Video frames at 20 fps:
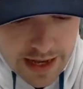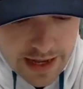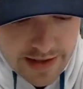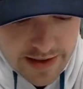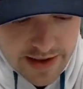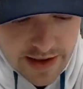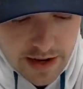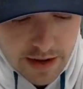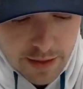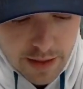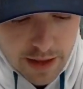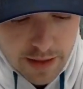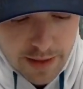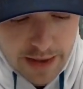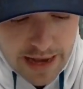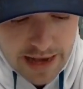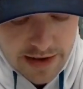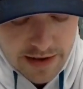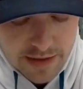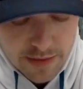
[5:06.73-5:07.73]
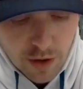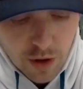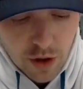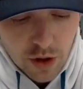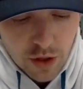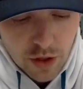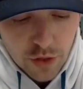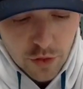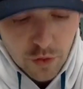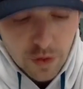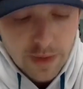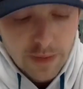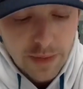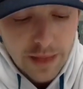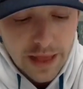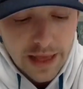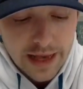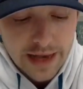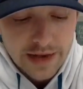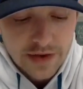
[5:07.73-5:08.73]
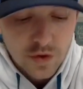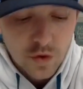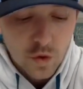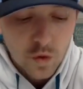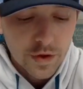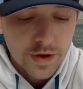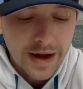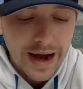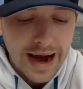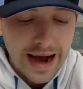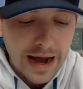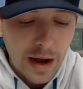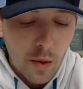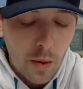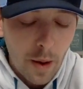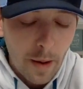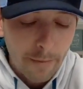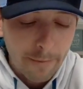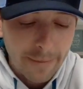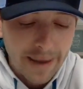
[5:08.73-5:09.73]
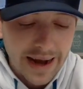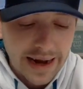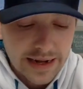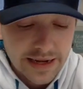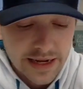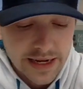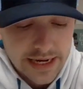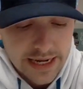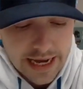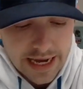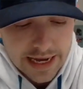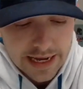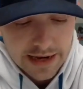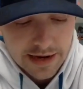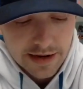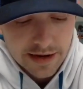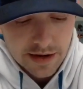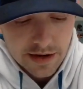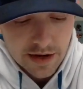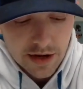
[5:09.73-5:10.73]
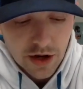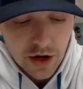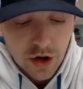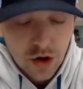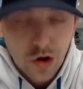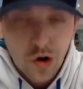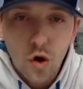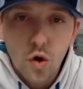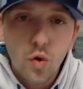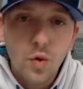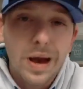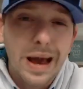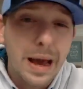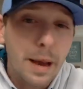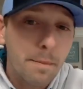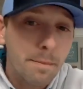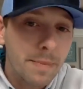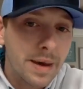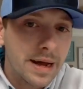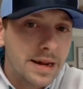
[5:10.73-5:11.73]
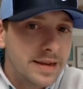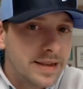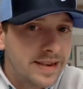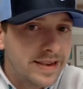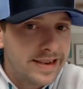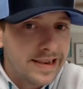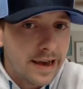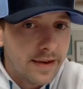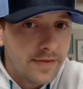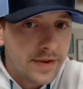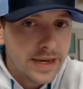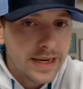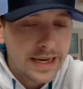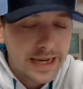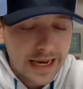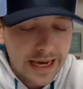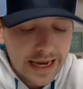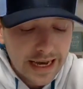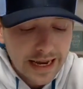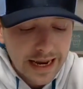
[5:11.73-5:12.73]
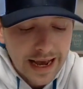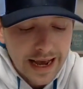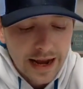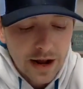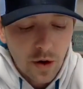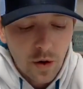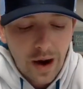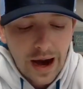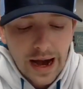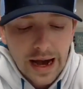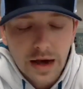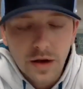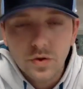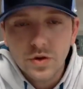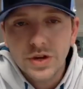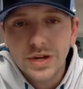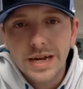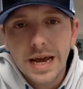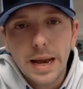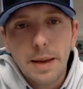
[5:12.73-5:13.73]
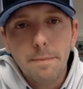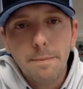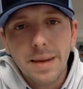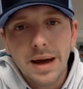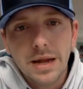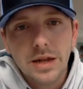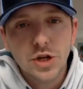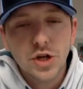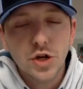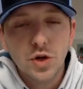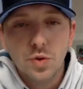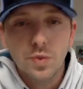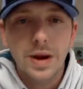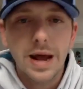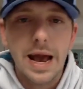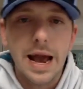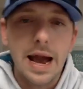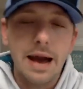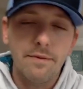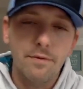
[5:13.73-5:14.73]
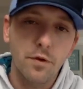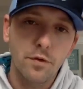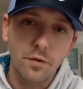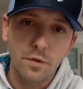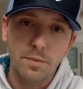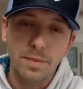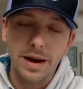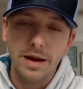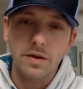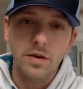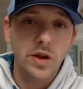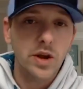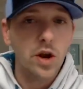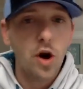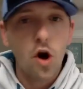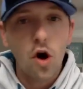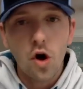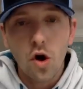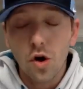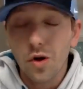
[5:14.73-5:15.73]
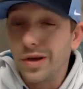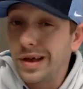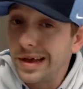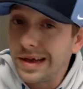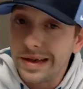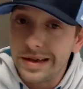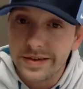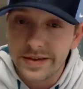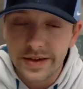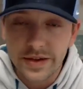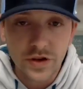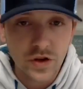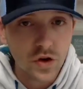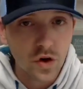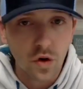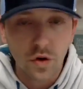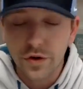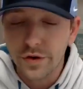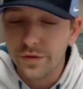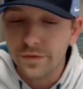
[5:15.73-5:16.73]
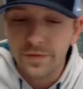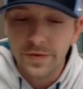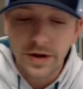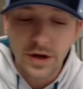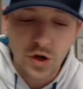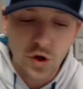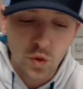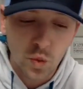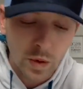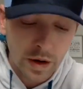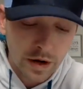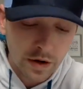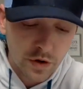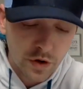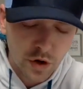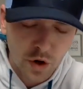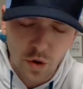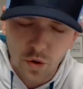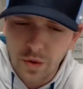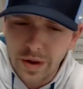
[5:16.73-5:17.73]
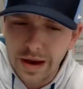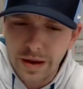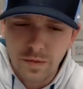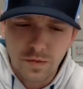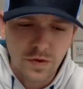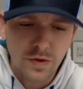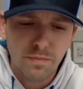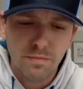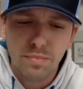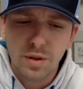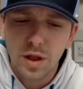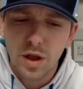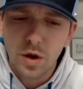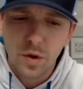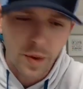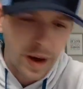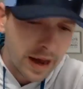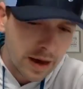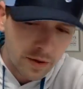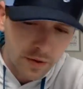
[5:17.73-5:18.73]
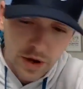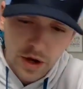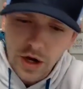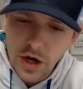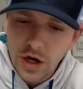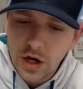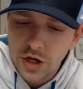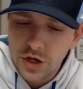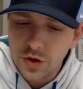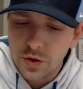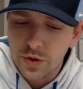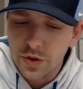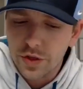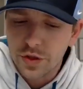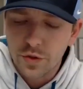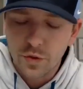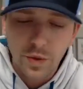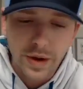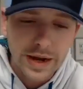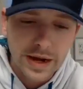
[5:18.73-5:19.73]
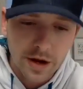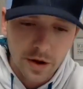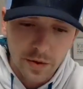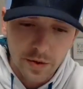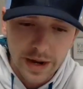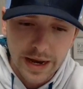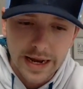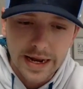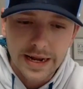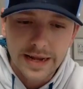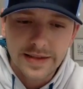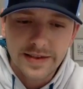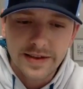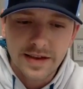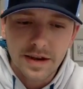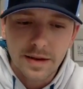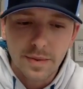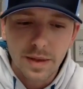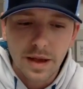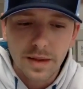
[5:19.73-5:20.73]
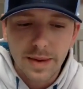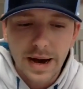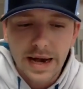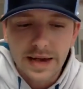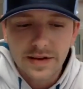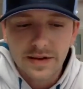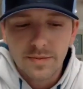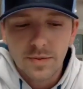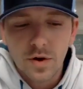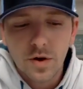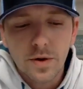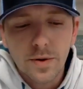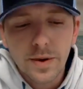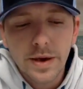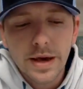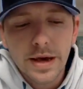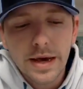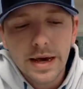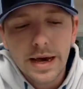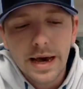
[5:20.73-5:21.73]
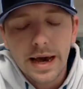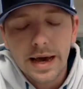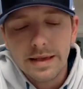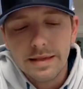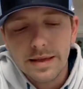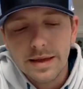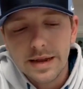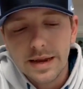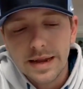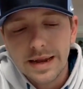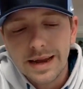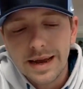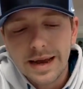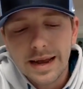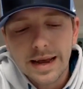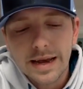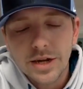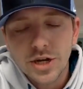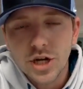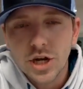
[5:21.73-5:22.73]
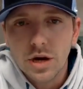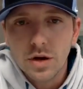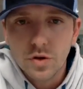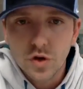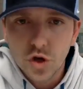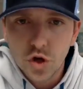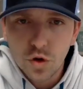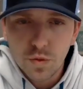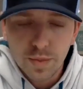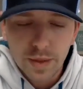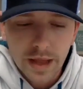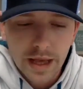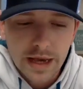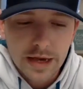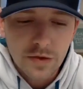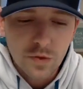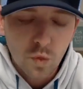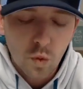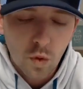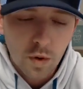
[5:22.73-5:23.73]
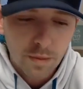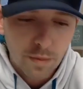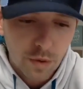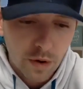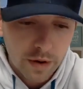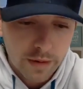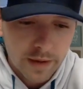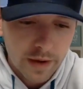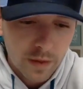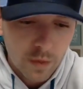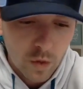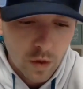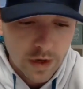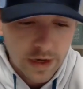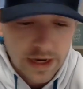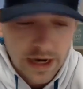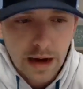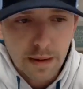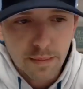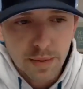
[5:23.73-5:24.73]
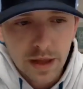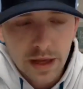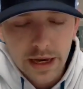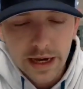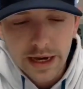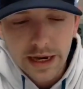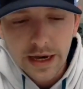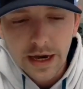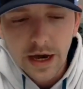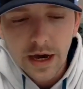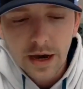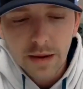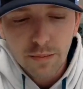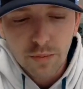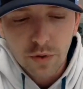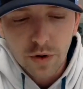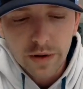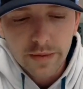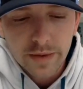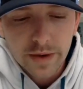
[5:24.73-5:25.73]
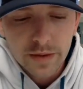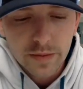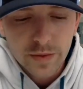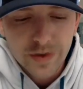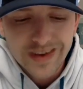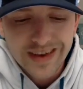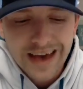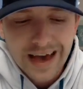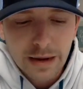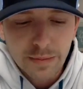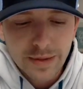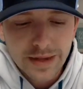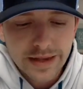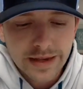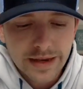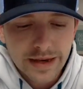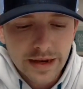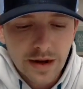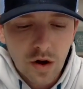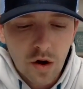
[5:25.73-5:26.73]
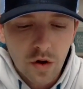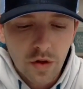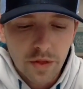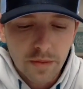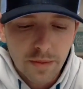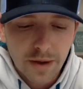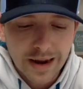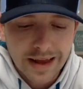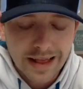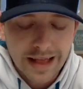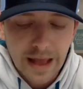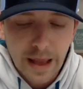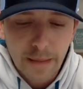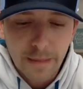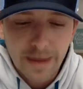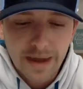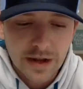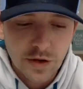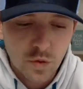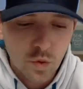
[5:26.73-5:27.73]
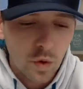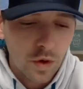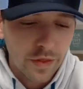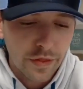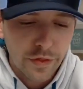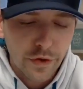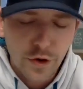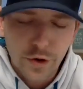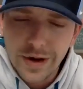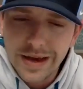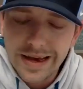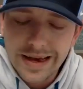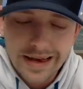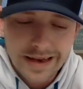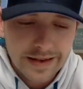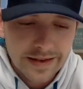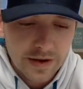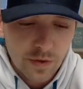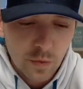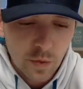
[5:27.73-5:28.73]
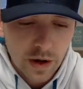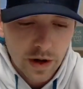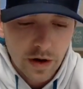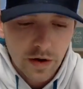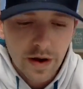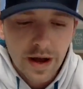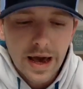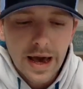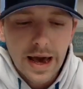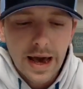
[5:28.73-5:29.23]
NCAA basketball, three plays Northern Iowa minus 10, Colgate minus 17, and Ohio State minus 2.5 over Maryland. All easy start to finish winners. Colgate was a blowout. So, a 3 0 day at NCAA basketball and then an NHL two plays, one premium, one top play. Premium was Edmonton on the money line, minus 130, easy winner.